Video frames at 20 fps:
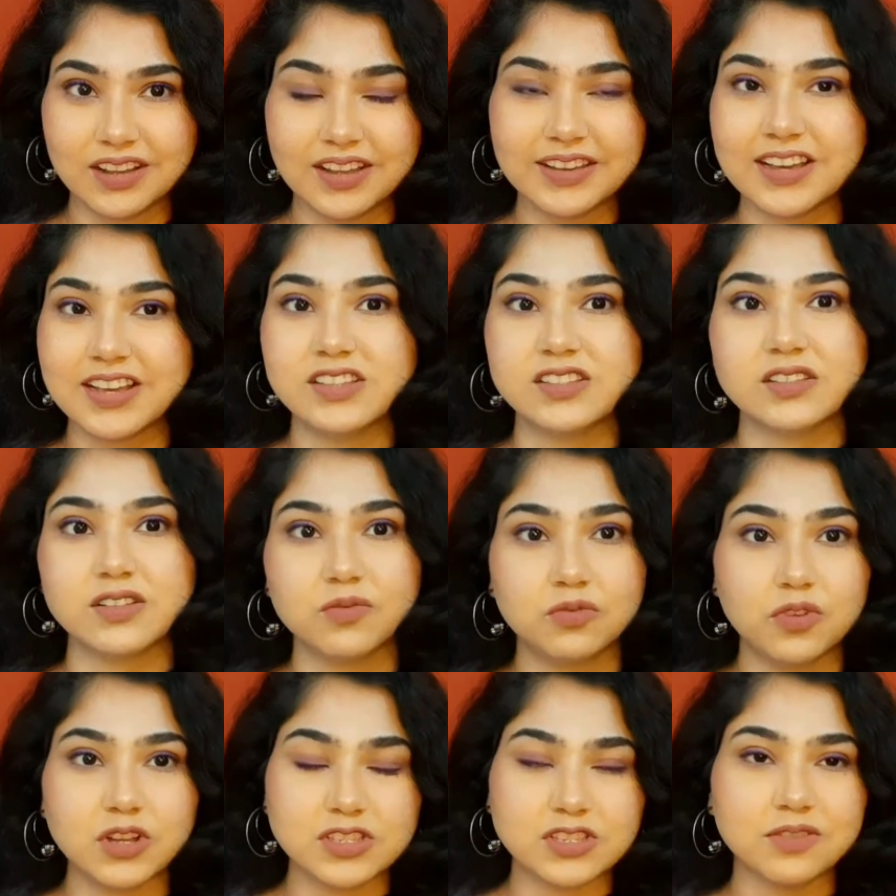Hi guys,
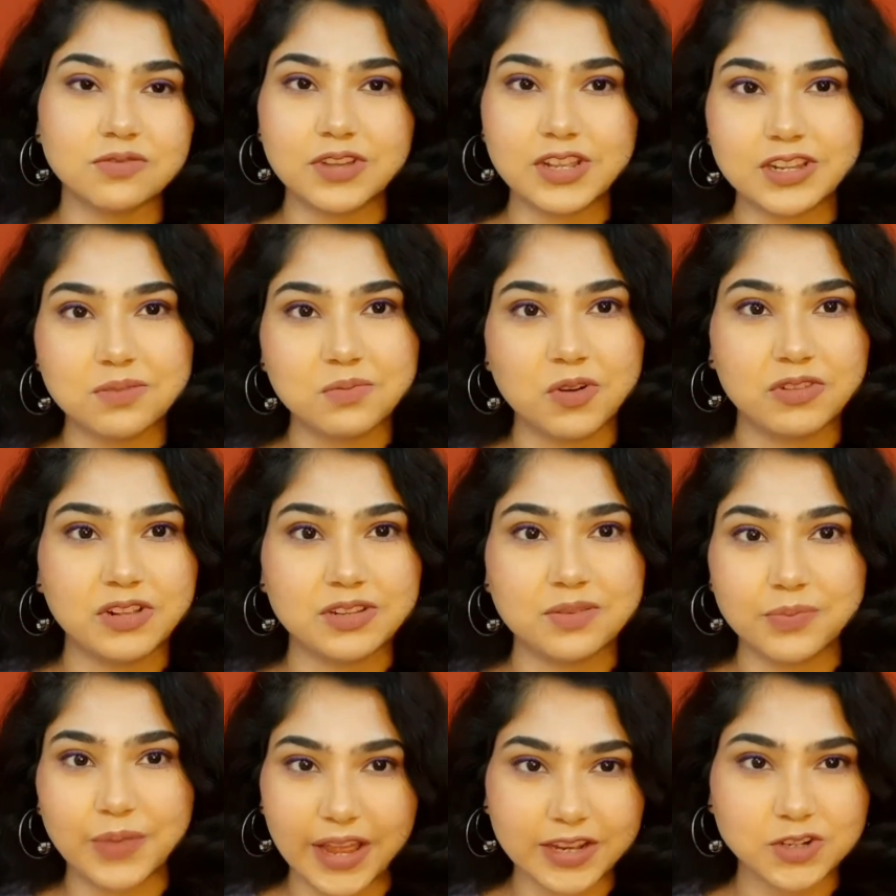what's up? Welcome or
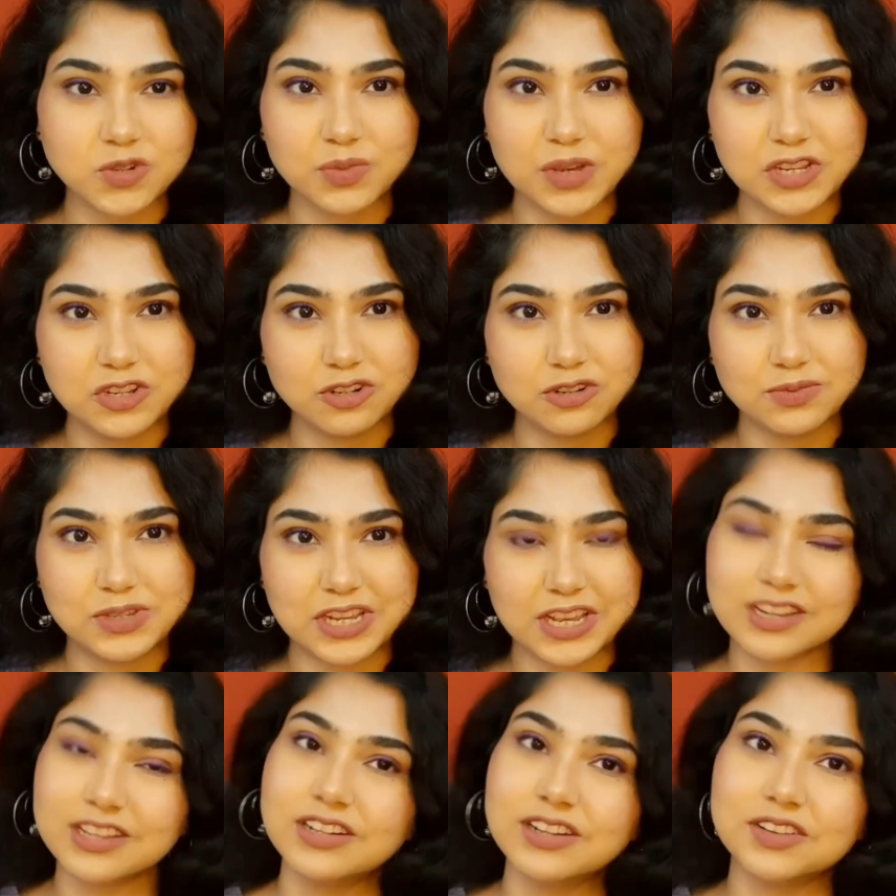welcome back to my YouTube
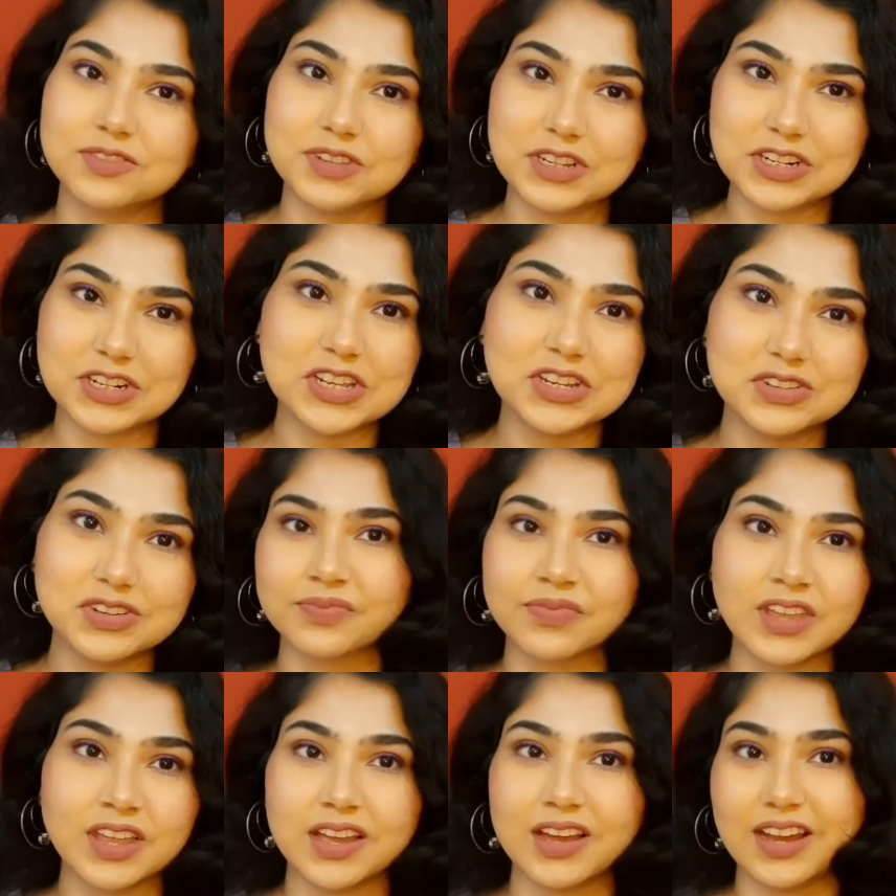channel. If you're new,
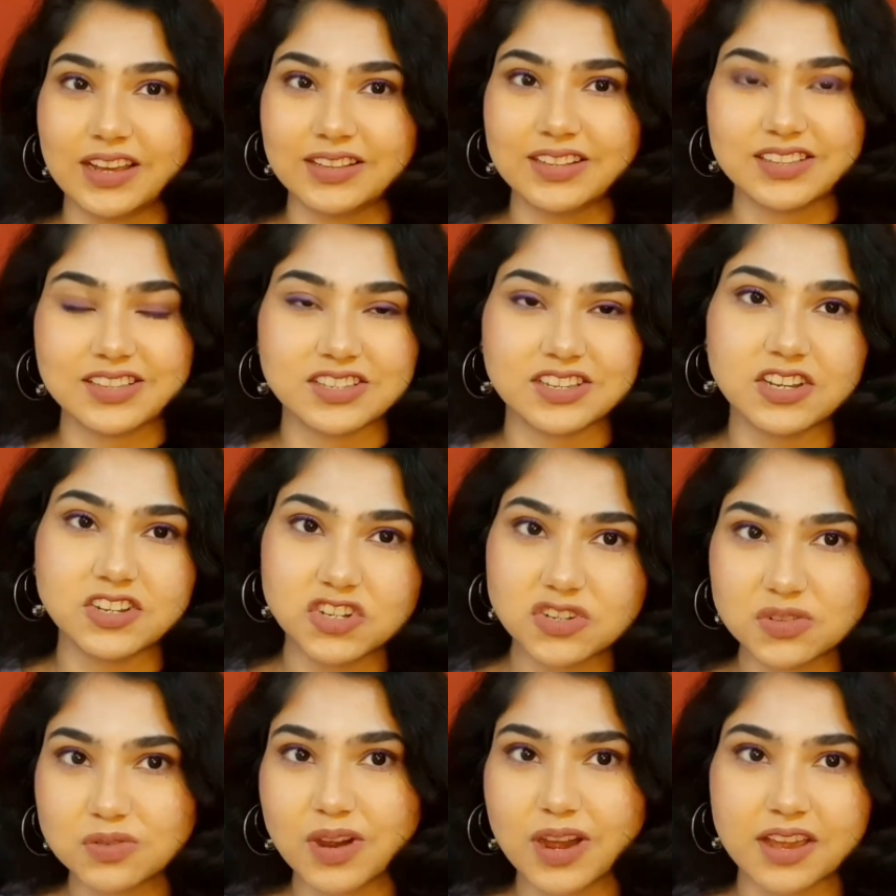hi, this is
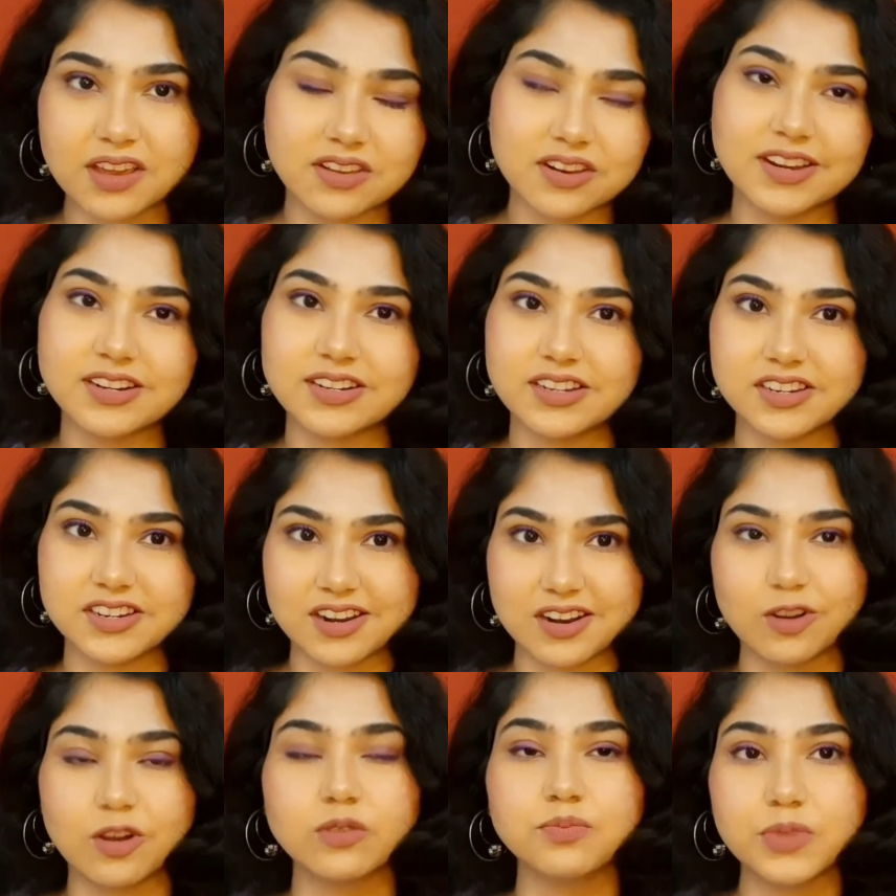Anshu. I create
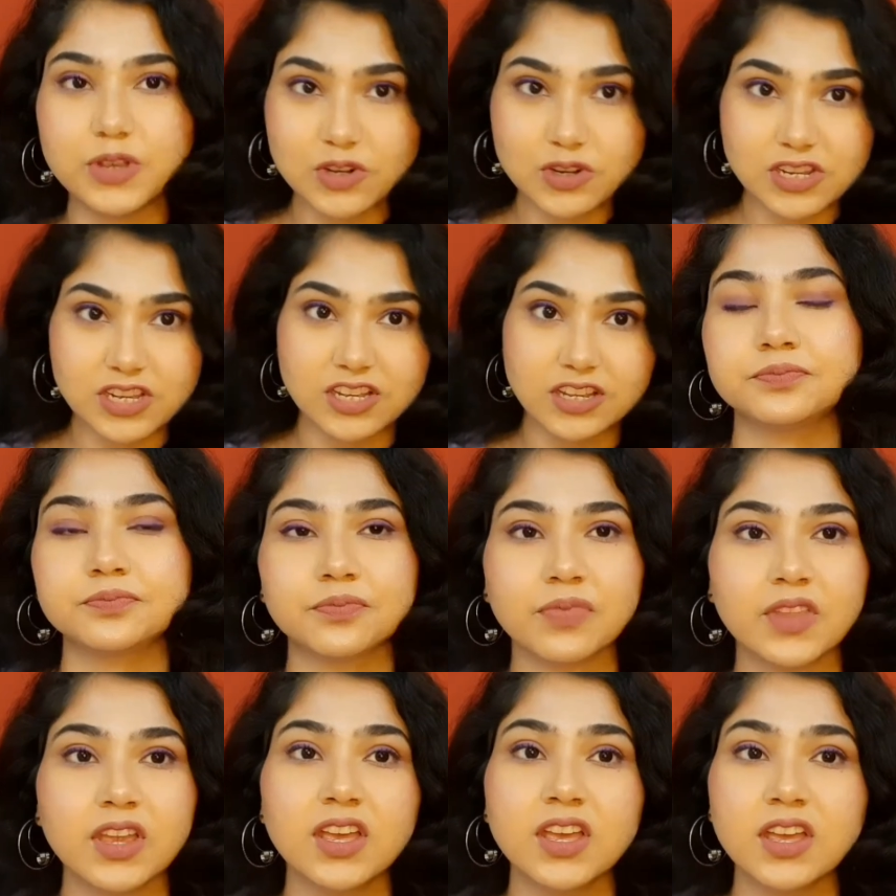content around beauty,
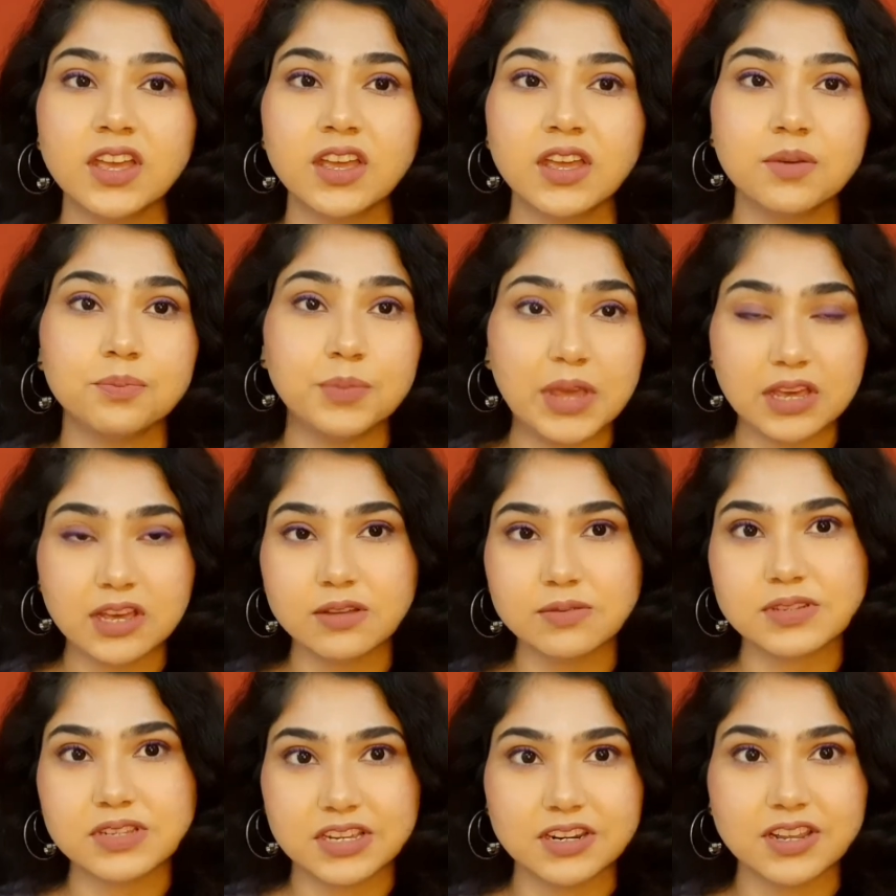
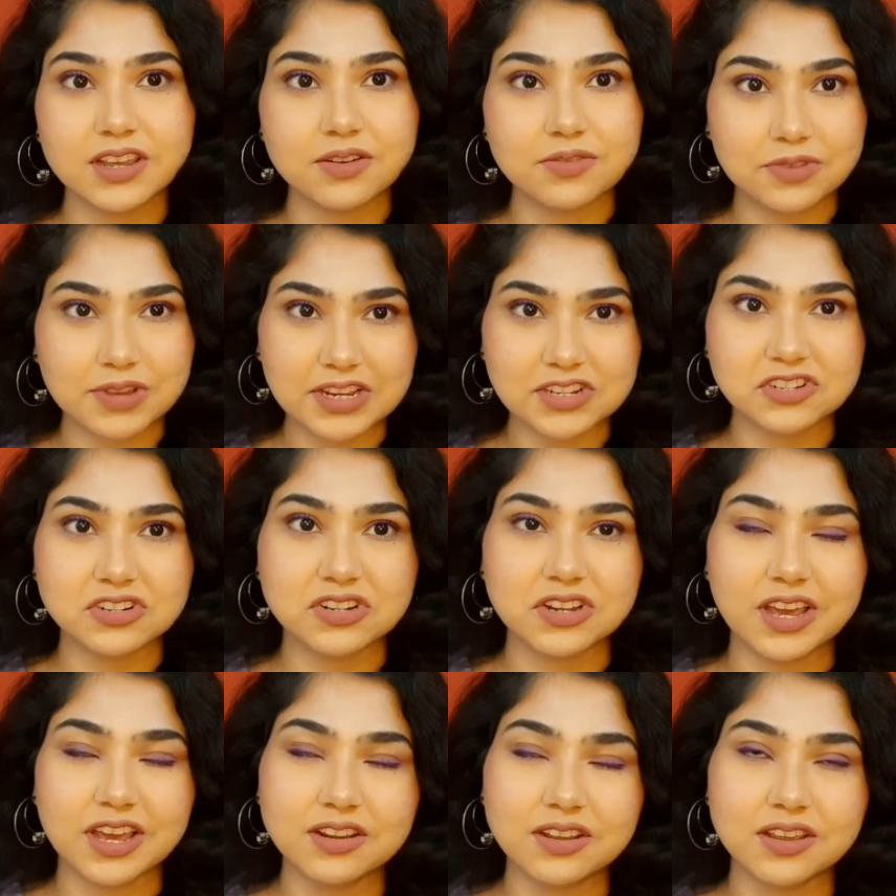makeup, skincare,
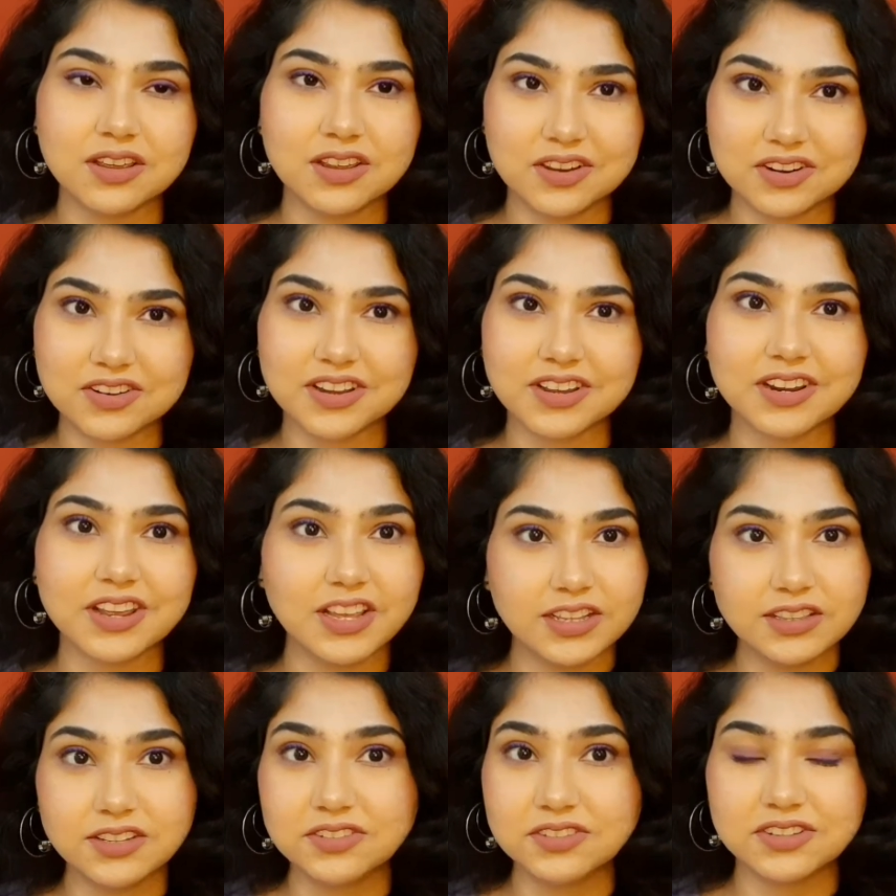fashion, hair care,
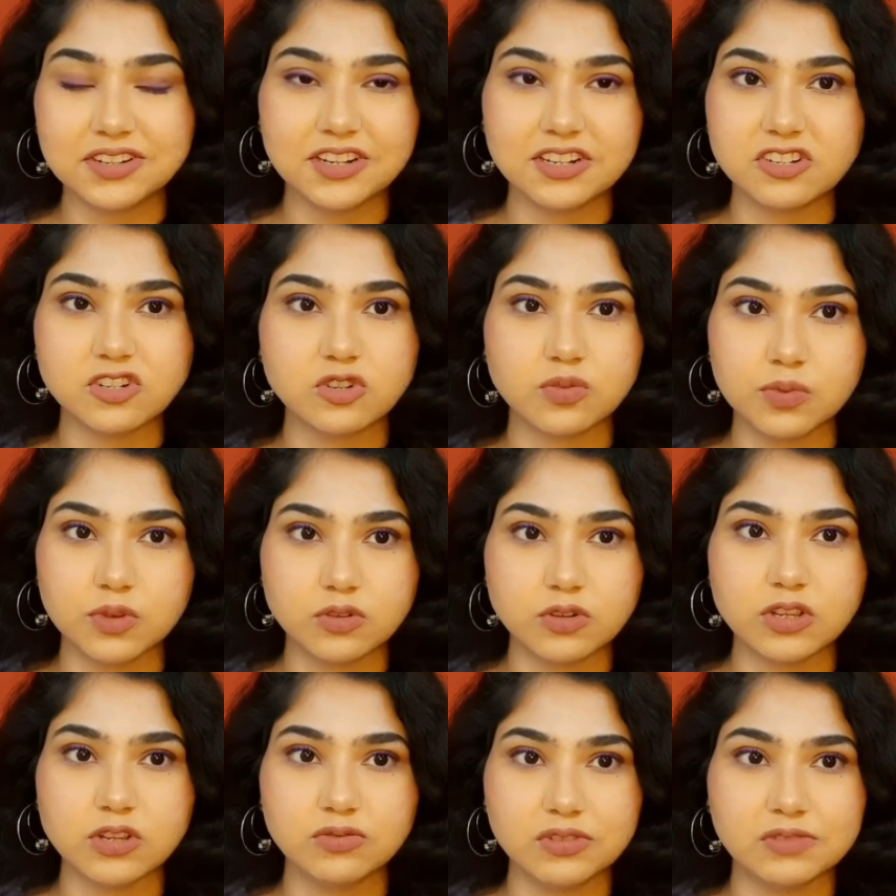anything related to
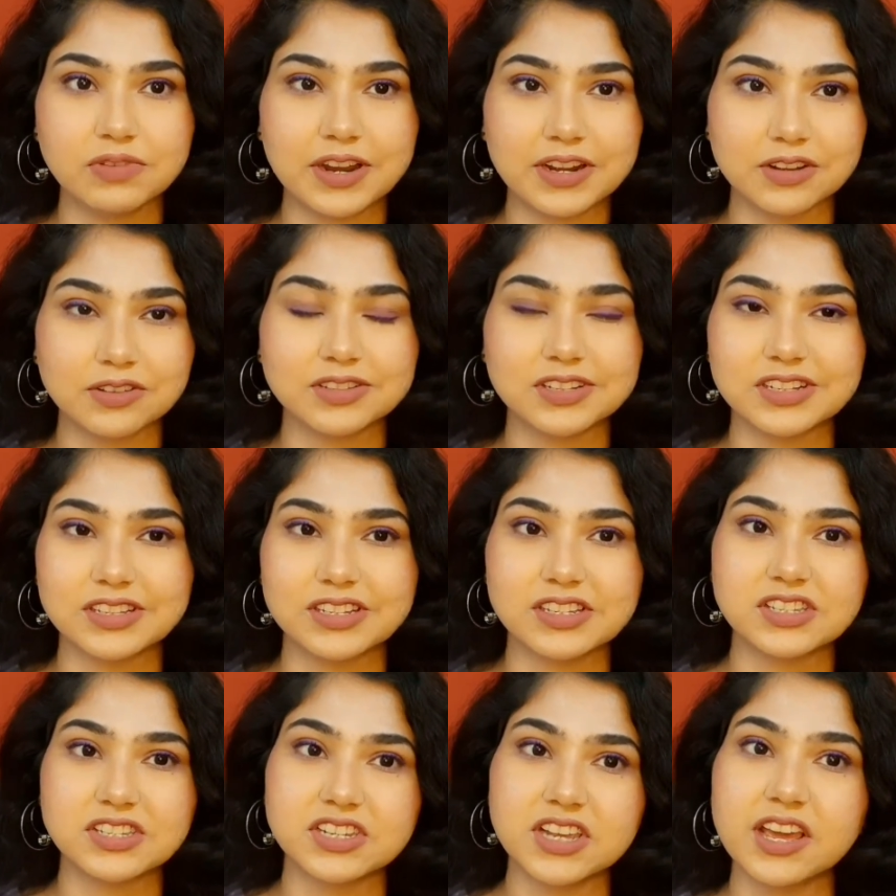beauty you will find out in
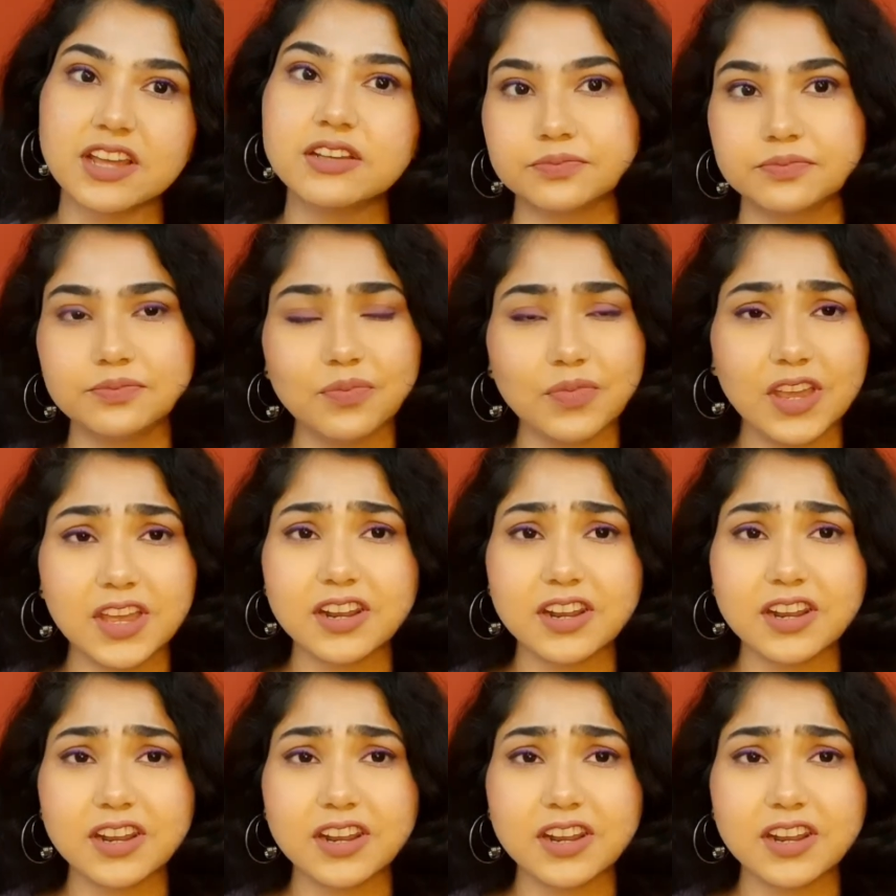this channel.